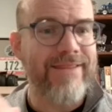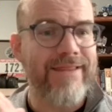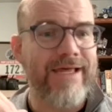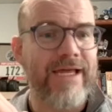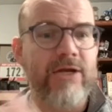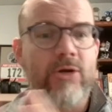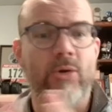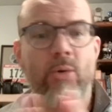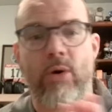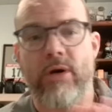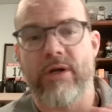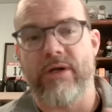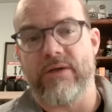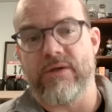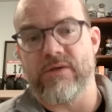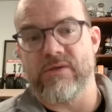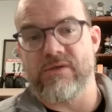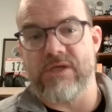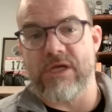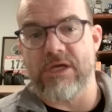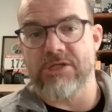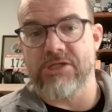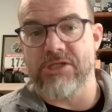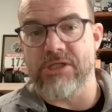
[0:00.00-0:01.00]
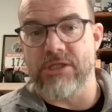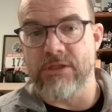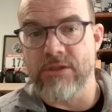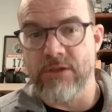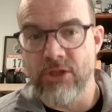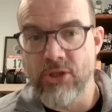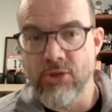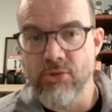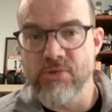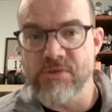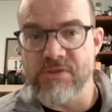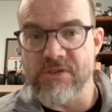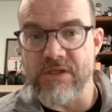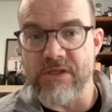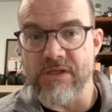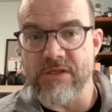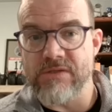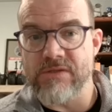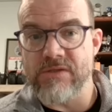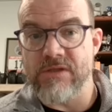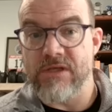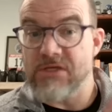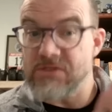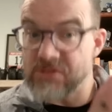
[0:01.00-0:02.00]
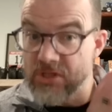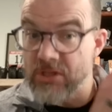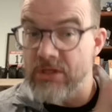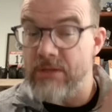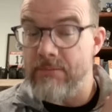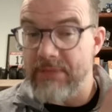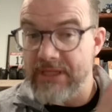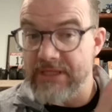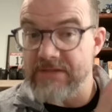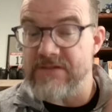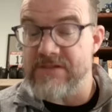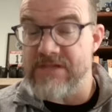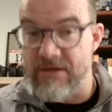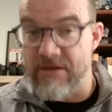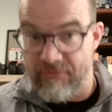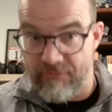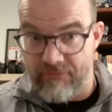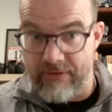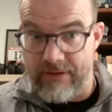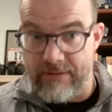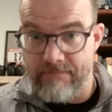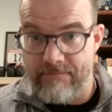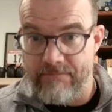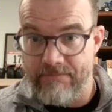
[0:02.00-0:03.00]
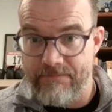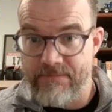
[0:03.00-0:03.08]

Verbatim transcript: that an organization uses is going to be different.